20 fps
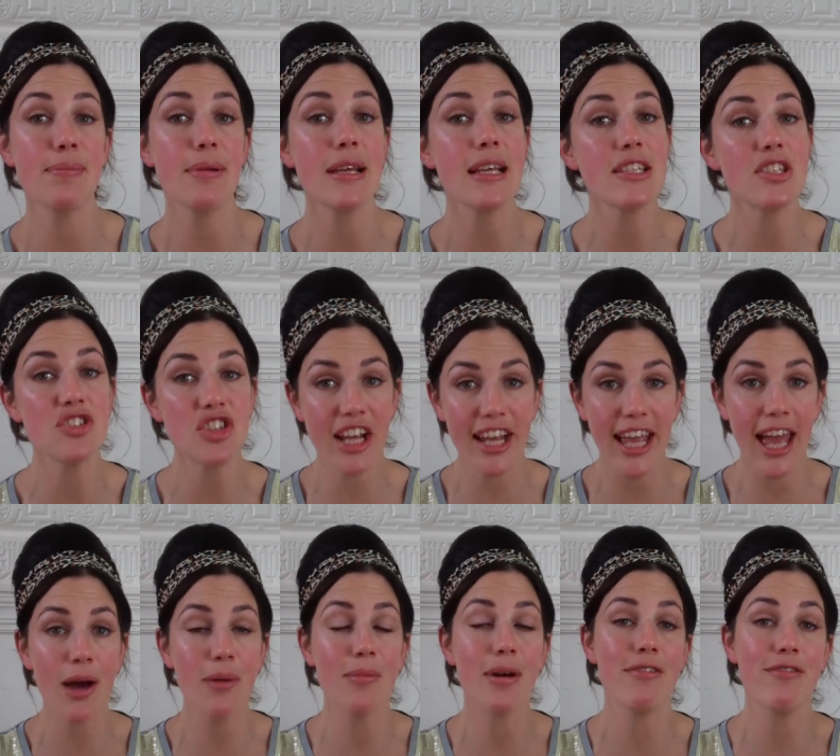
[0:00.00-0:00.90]
please check
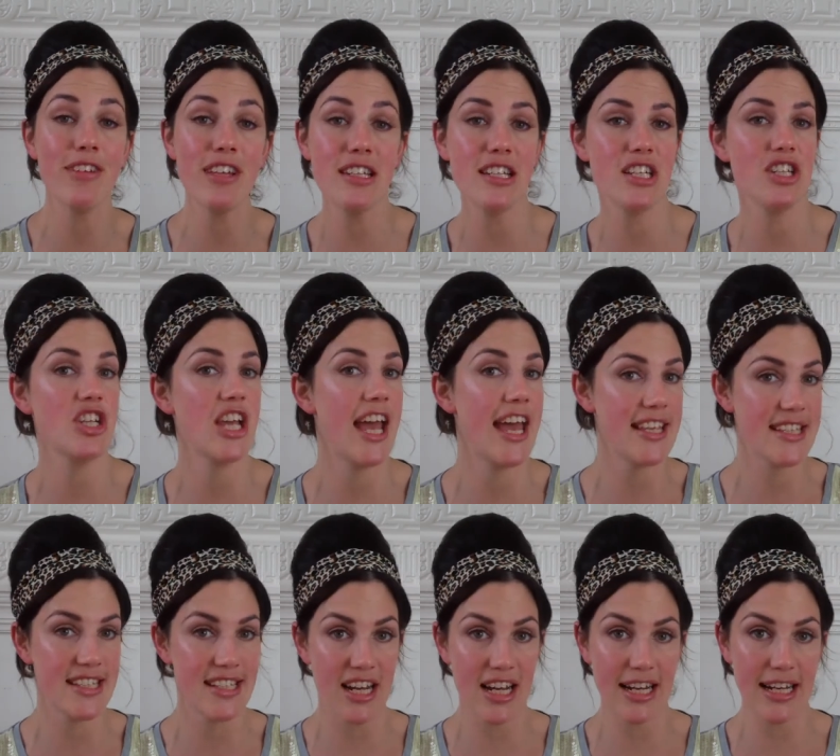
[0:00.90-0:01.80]
out my vintage
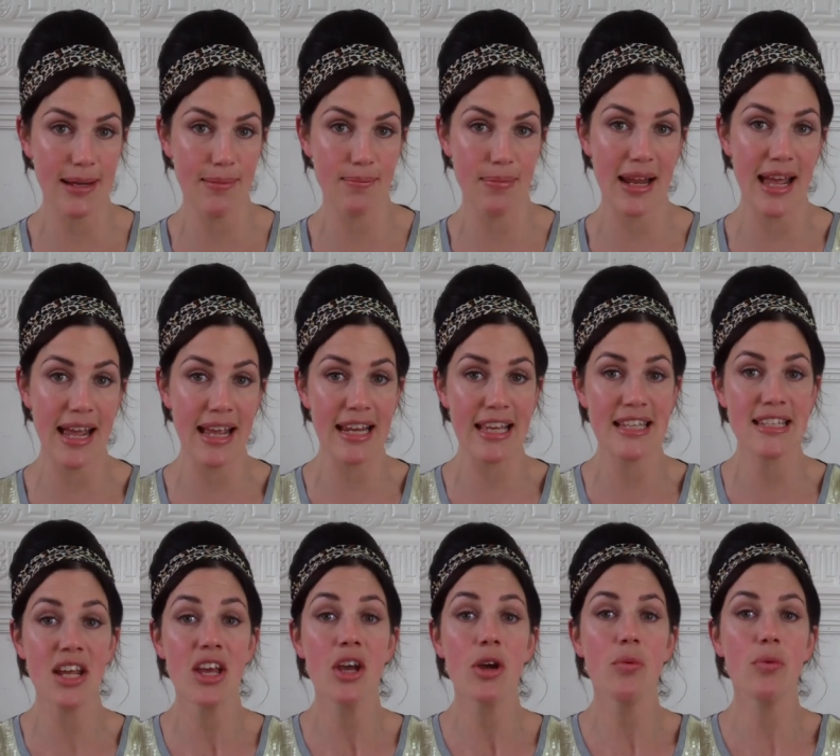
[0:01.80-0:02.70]
hairstyling playlist,